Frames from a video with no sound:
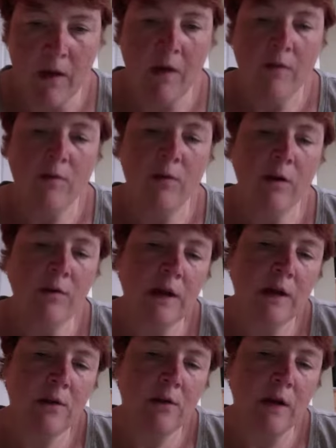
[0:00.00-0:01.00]
Throughout the
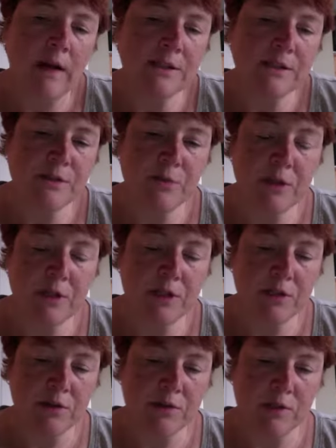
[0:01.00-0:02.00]
interactions with the
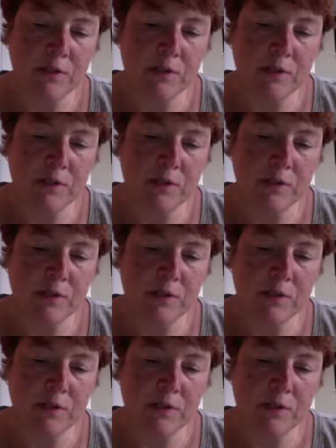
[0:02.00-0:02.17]
children,